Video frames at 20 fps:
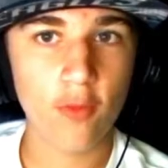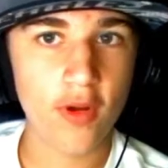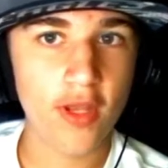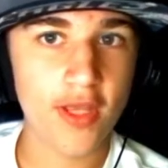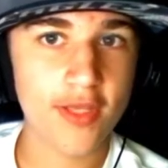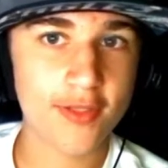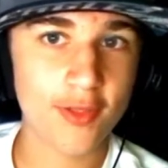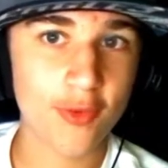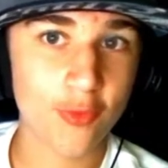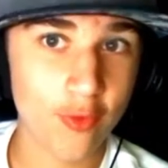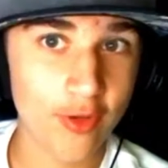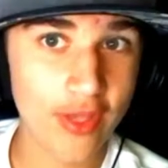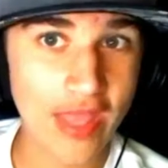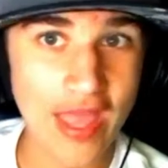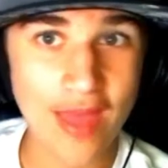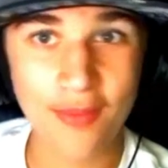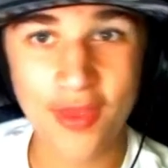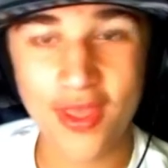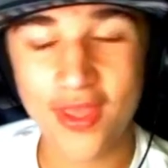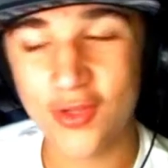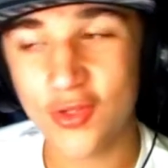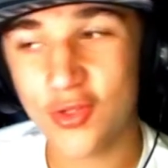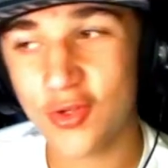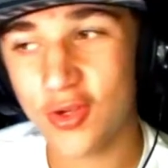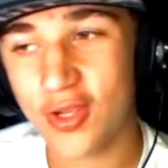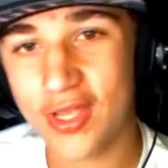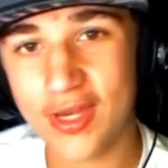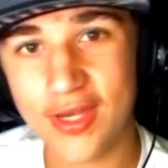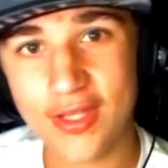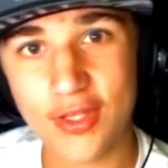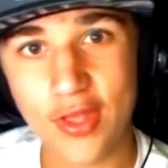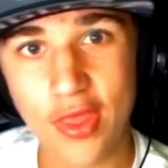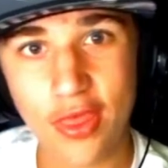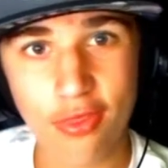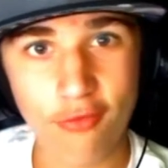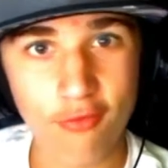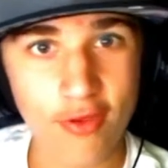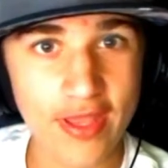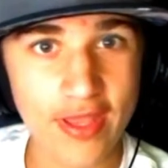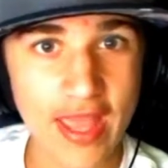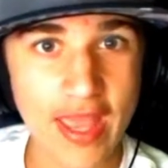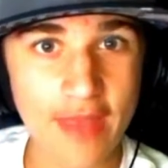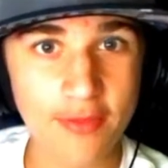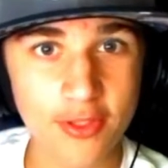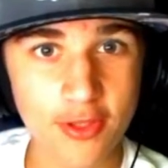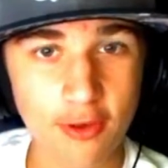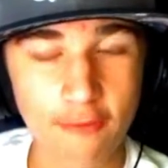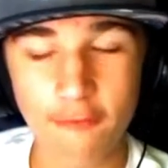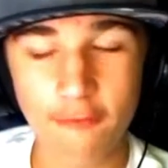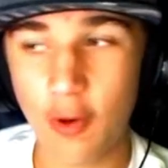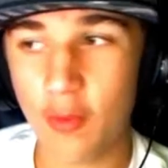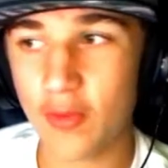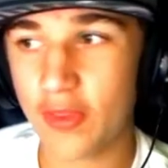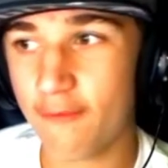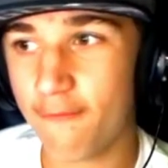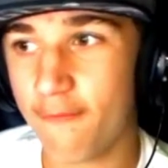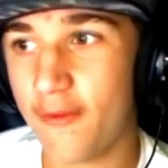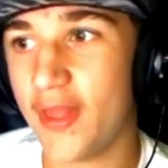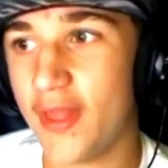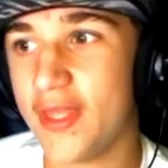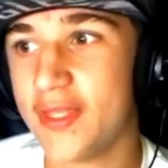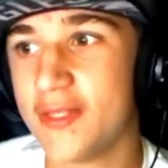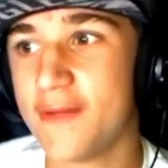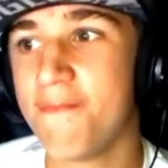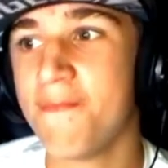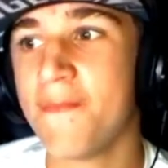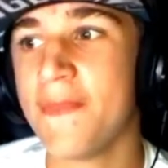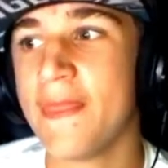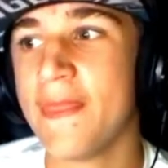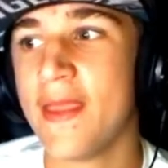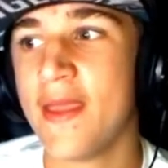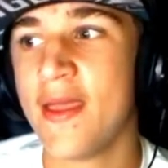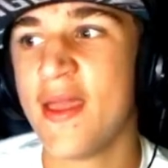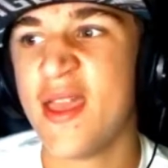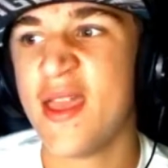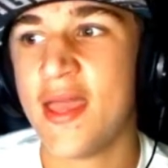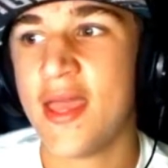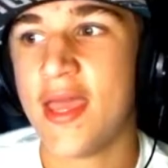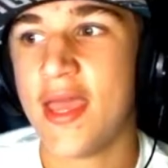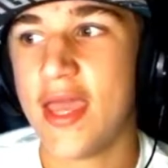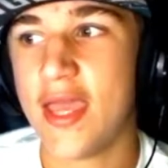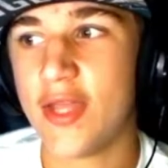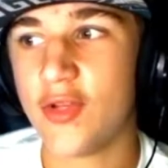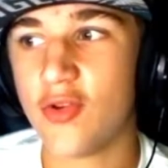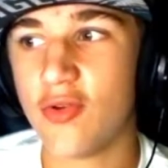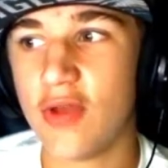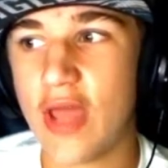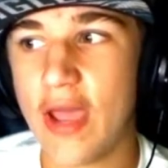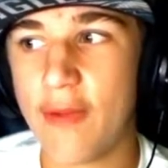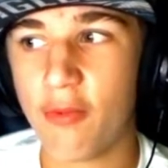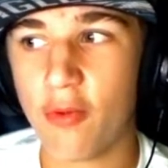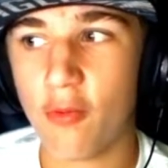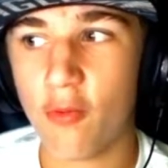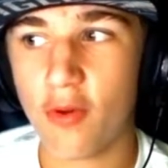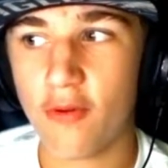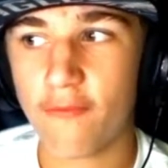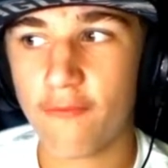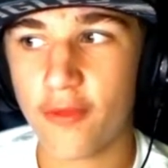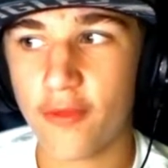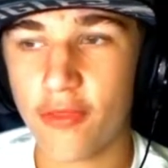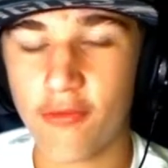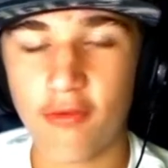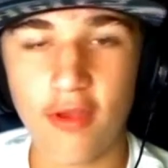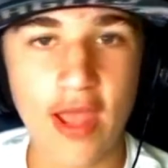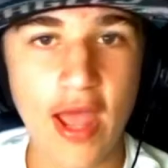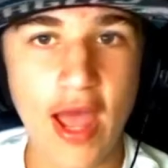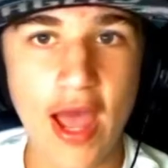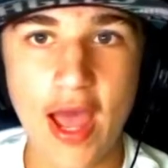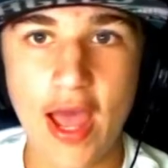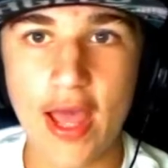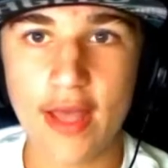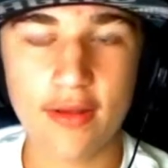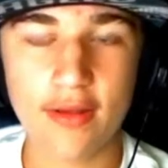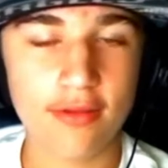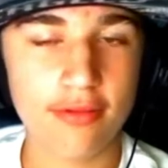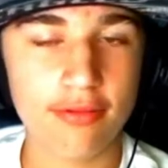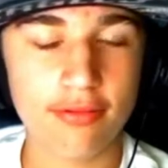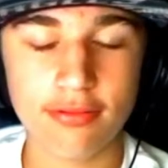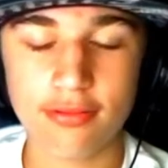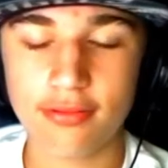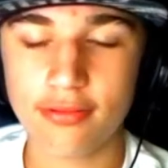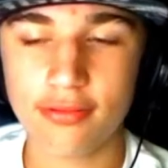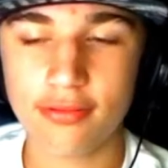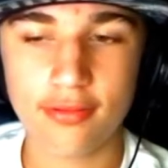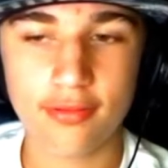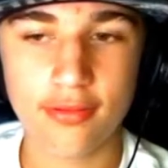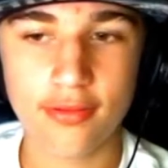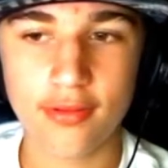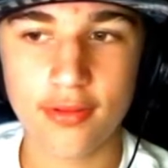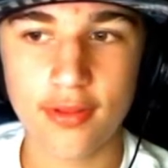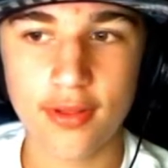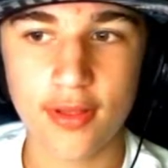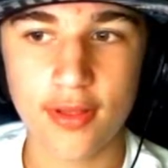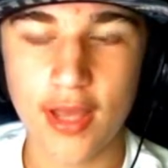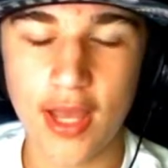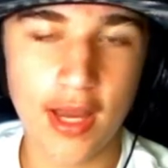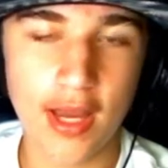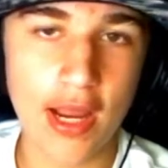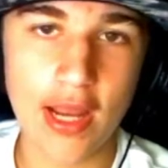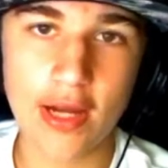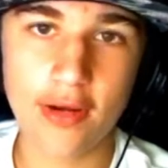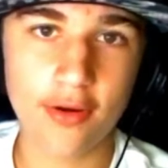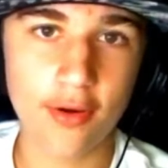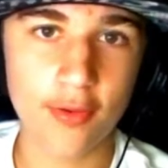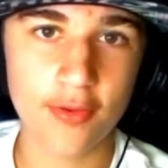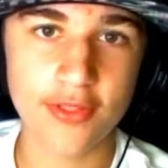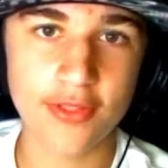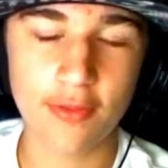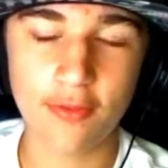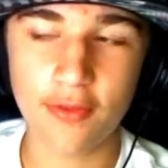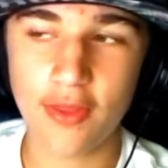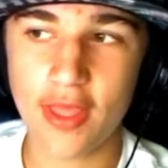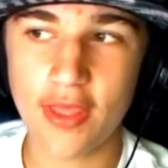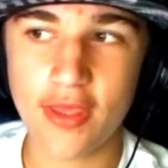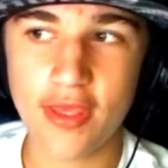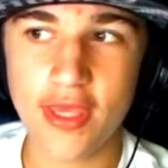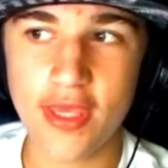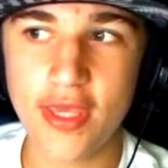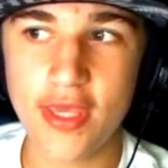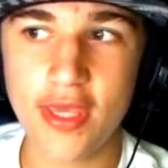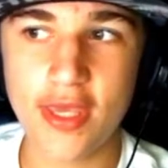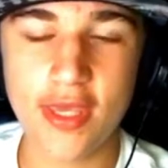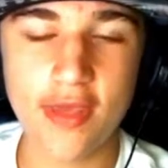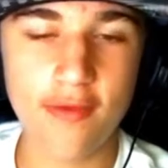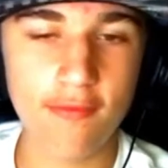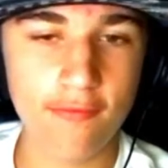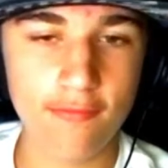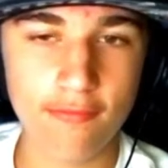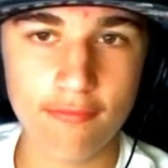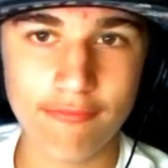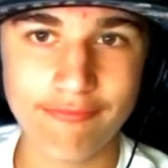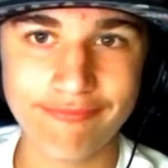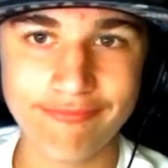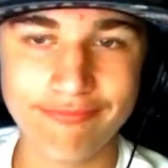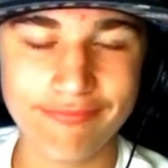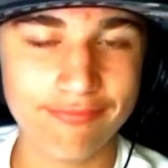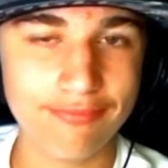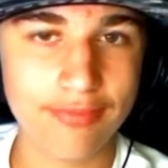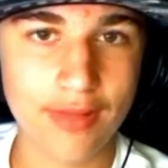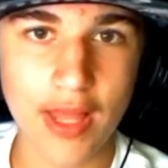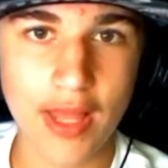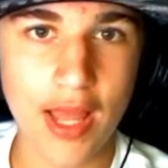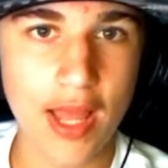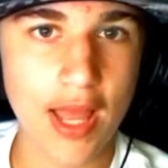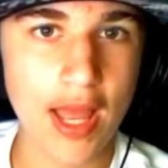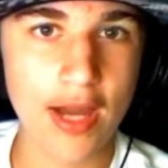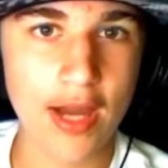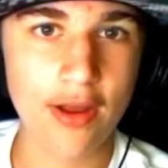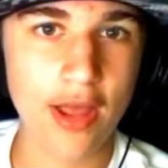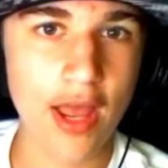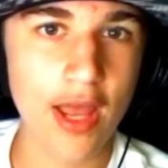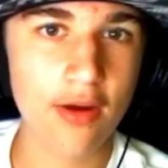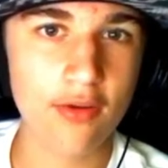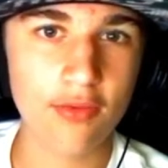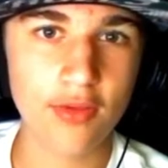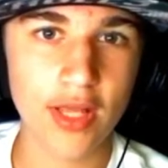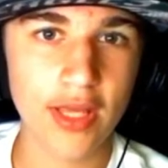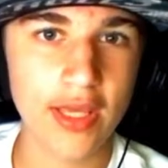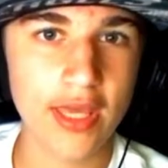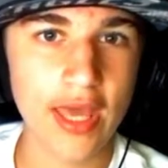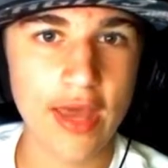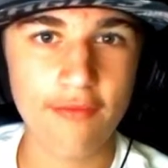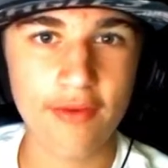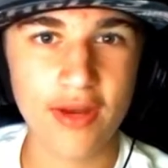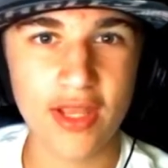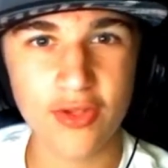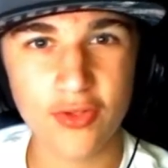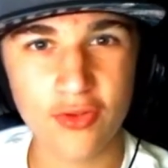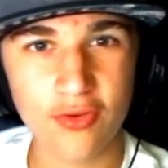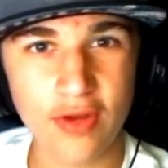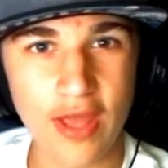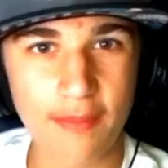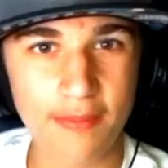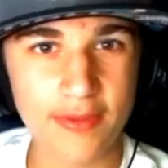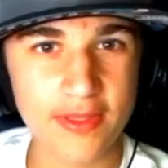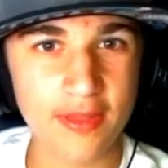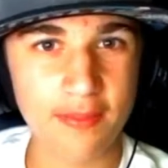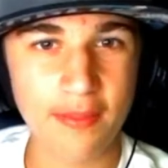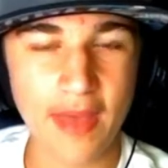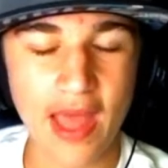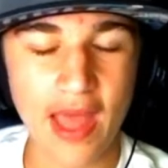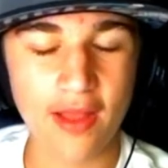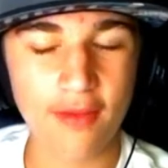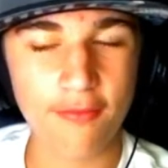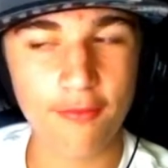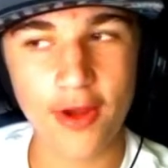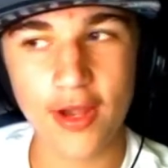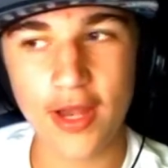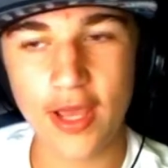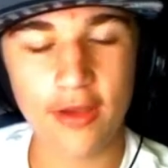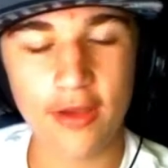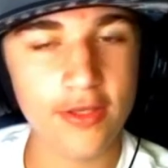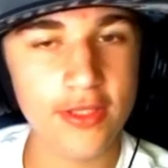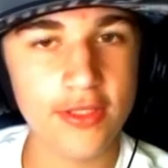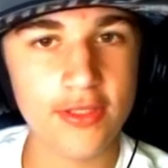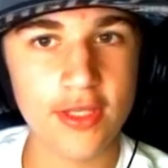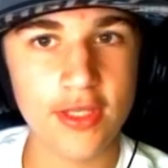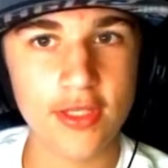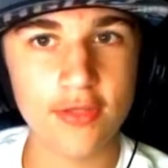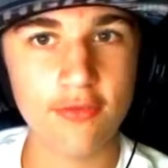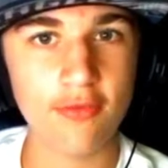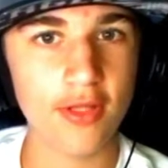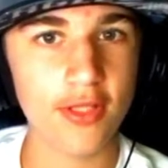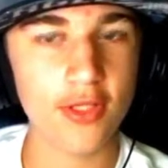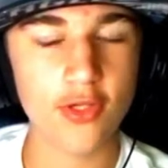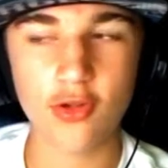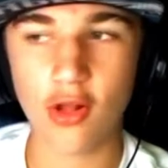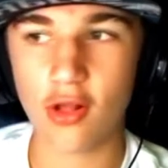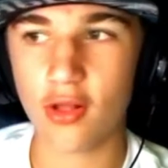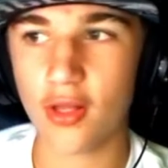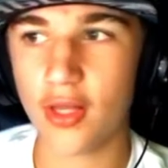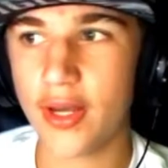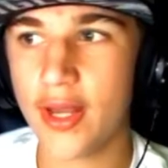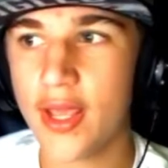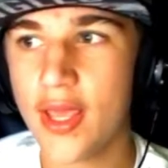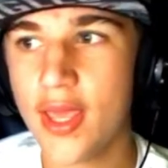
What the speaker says: He has a 3-game hitting streak in his 3 games so far with the Phillies. Andrew Knapp went 1 for 3. I don't know what's up with it. I don't like having Andrew Knapp as the backup right now. He's really struggling.